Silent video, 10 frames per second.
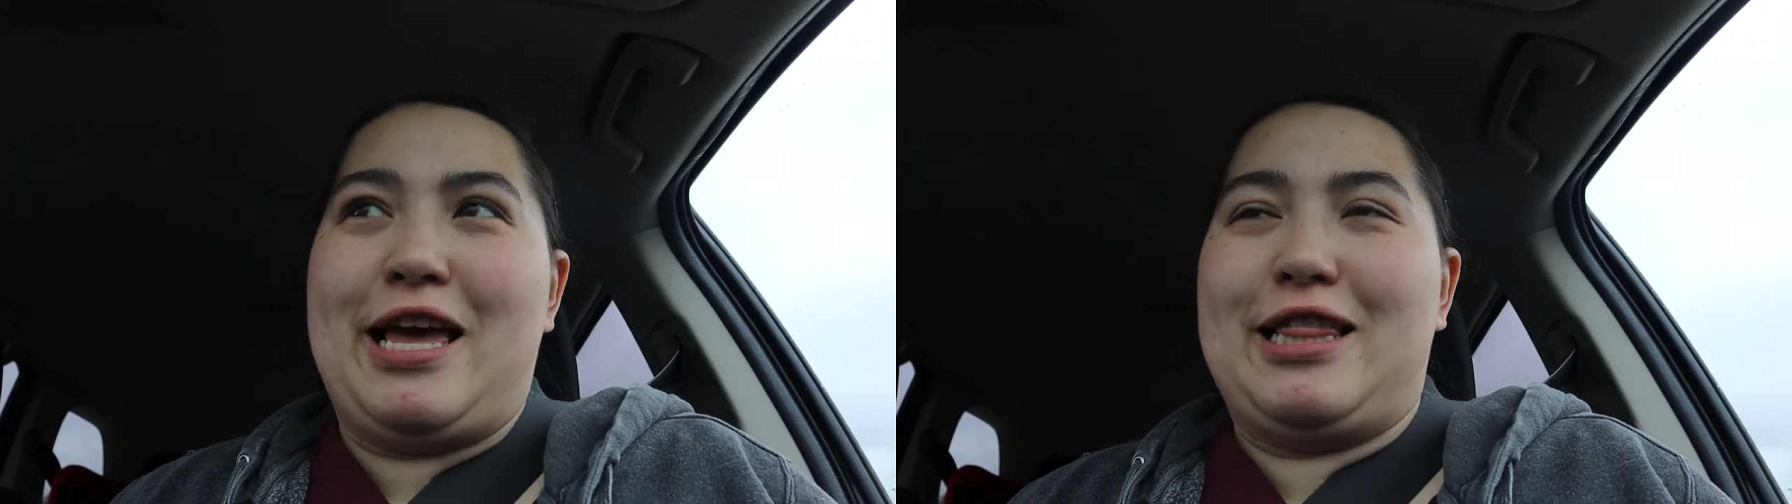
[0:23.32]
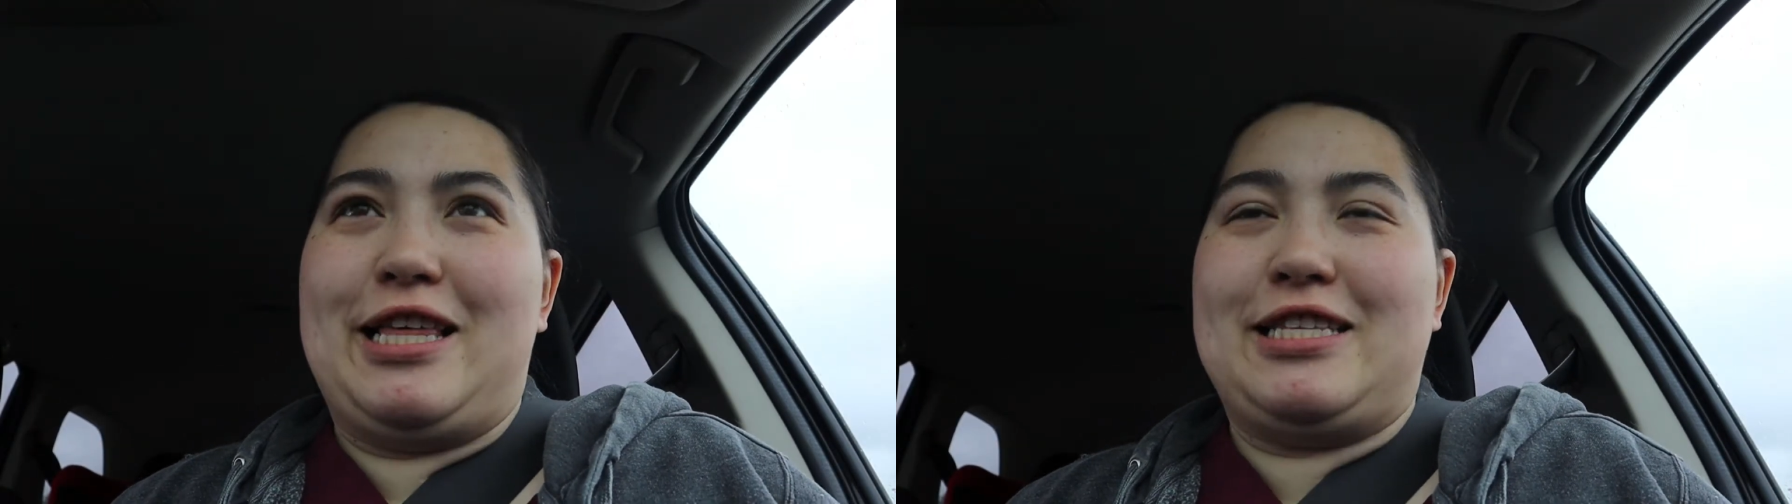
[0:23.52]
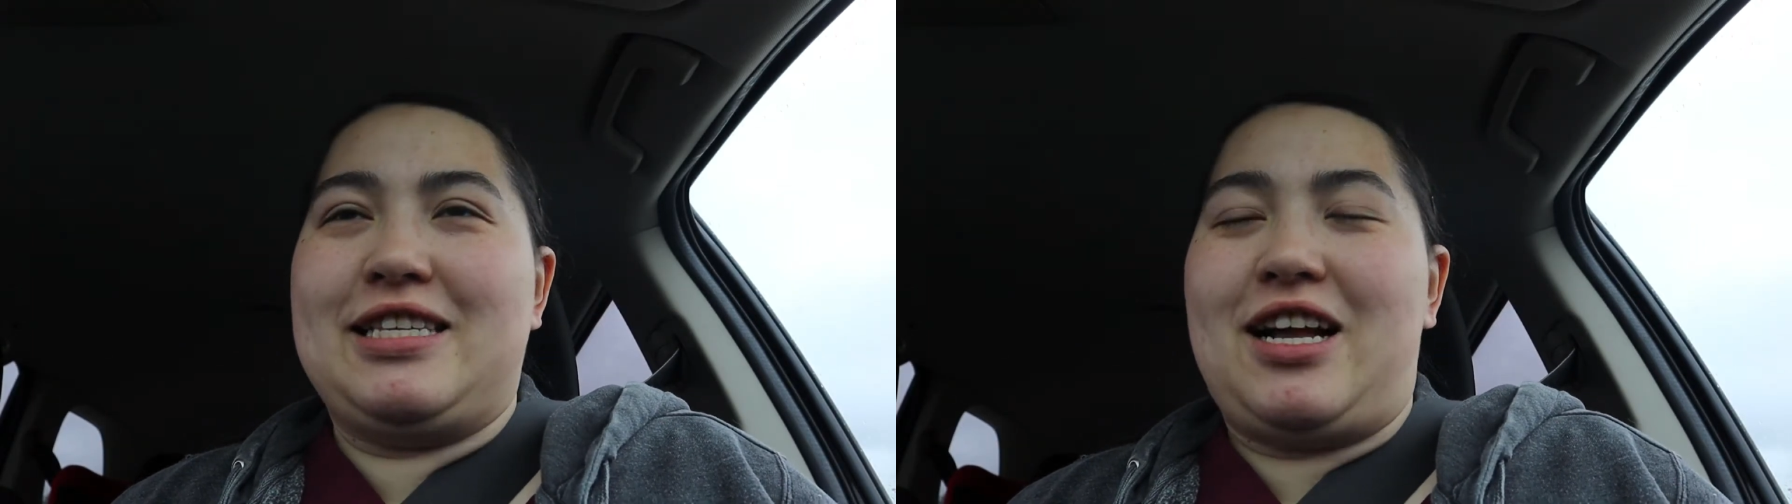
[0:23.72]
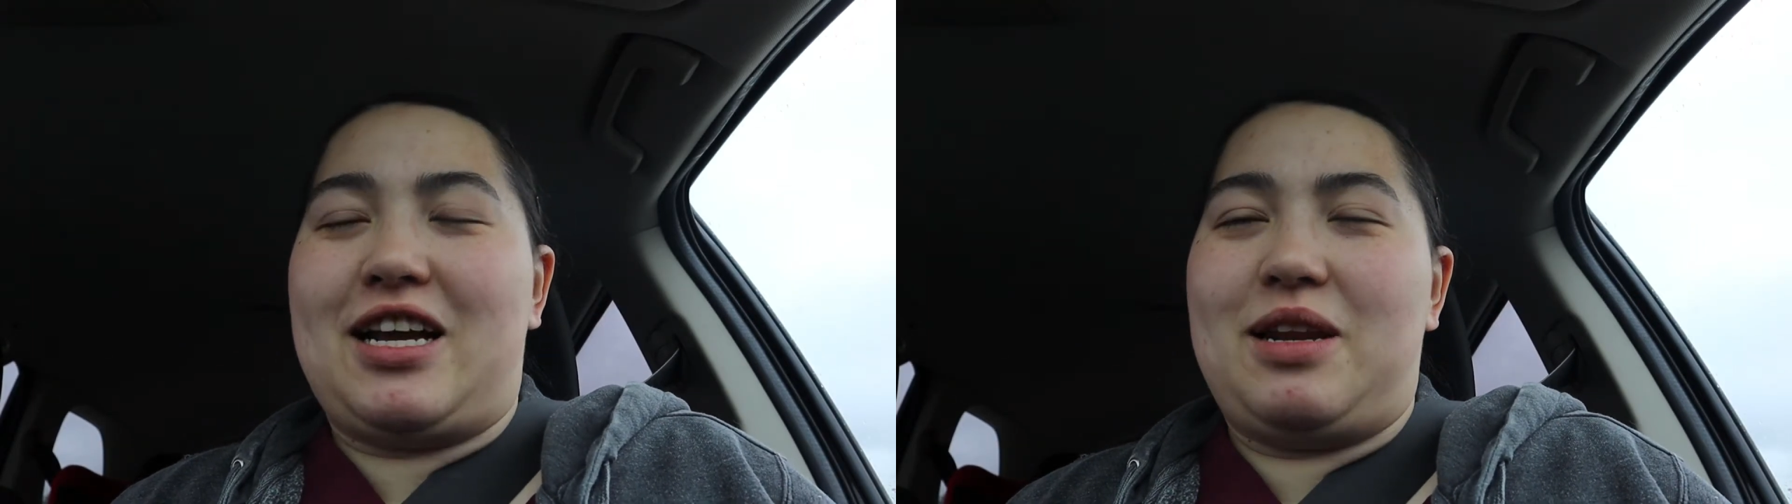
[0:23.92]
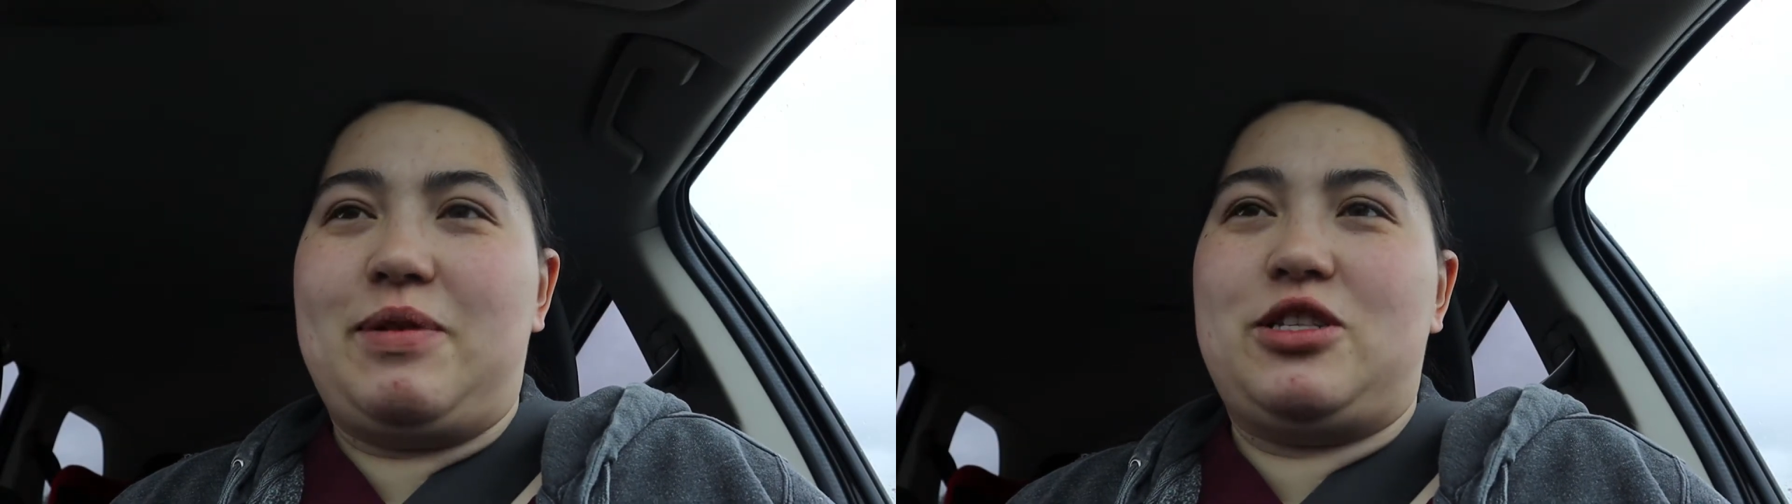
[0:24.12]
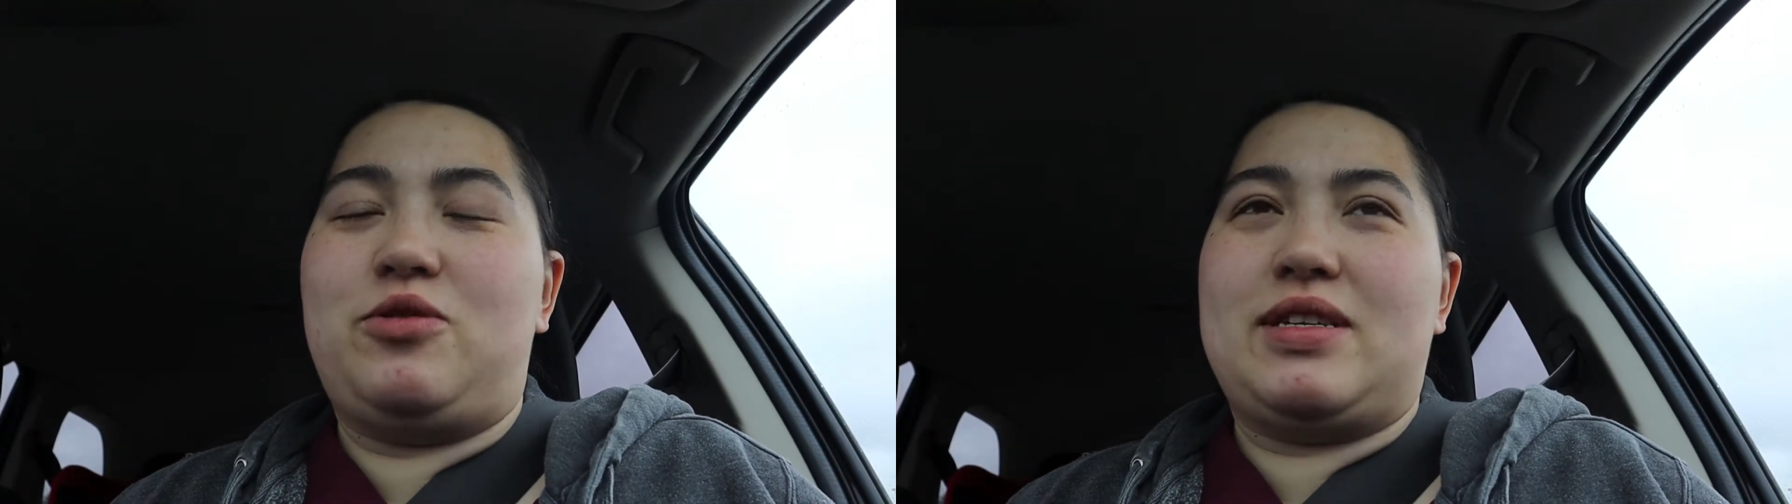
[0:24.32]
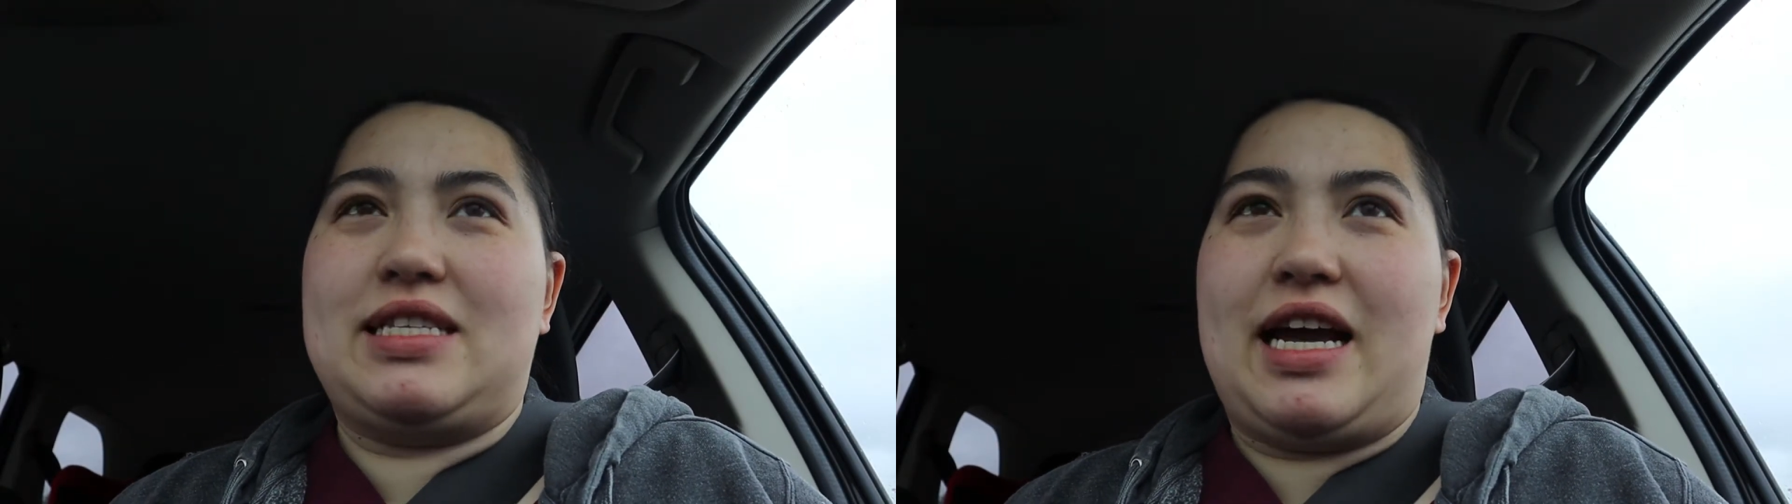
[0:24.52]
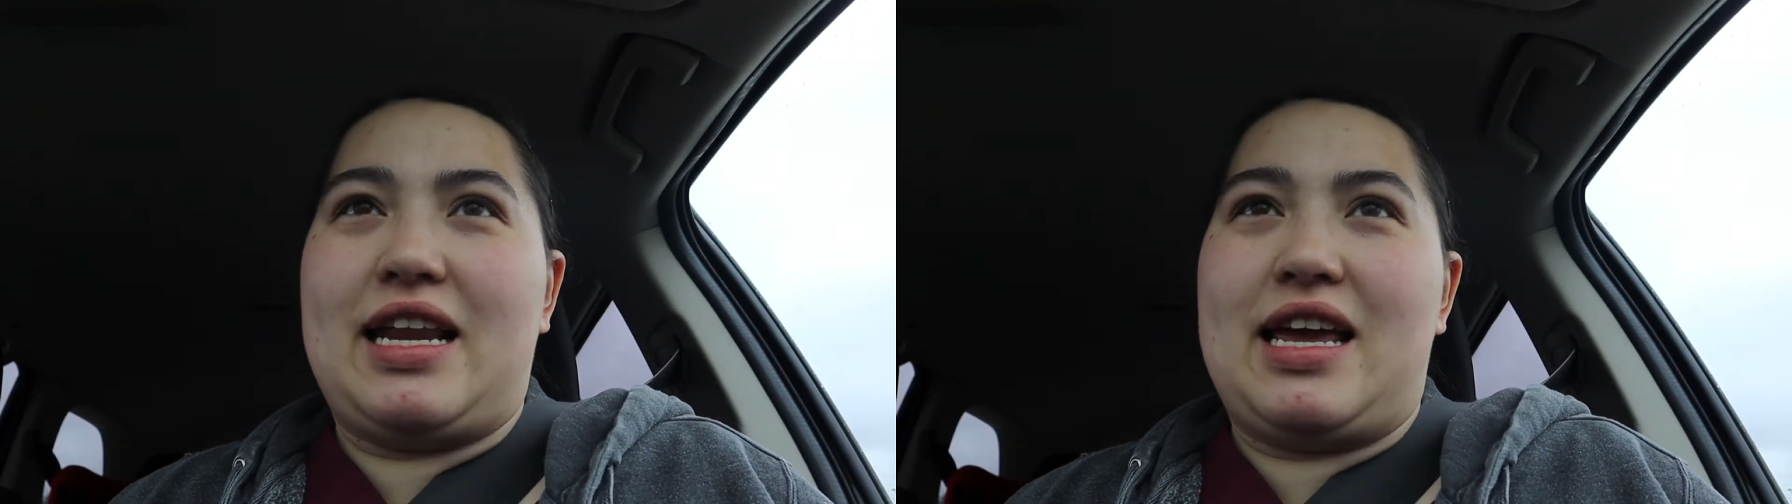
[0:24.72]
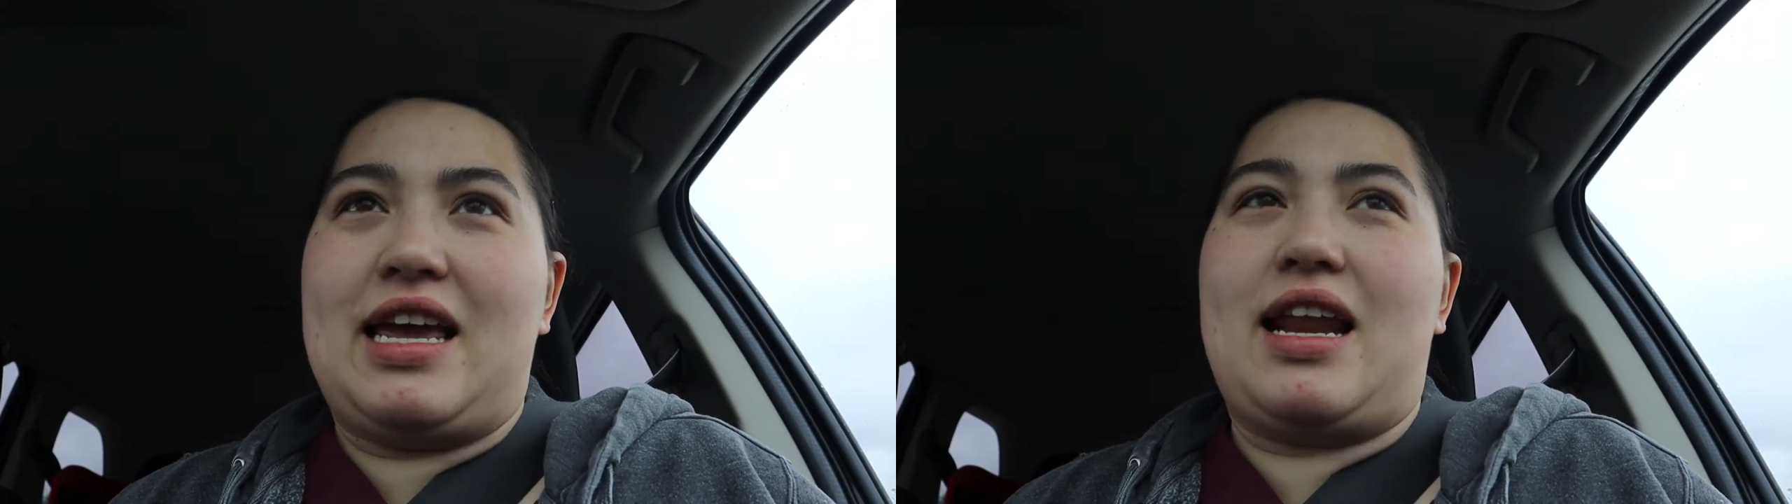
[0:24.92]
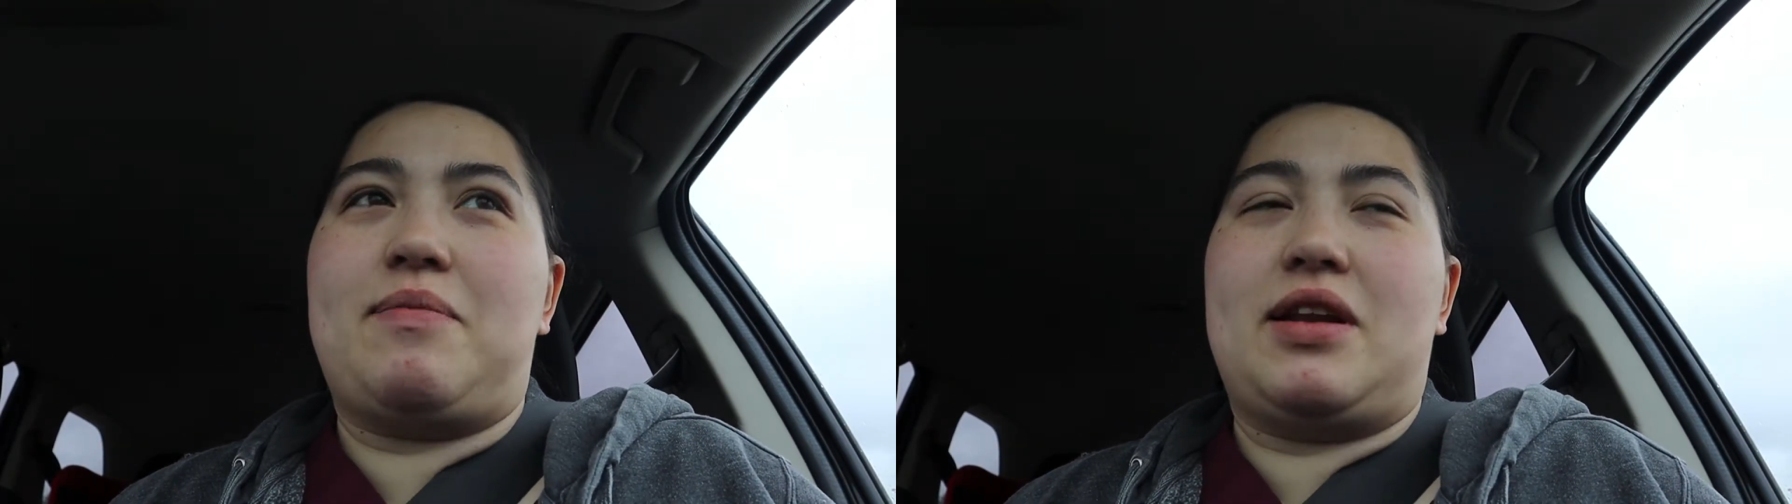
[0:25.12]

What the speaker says: this is not gonna be too exciting and I'm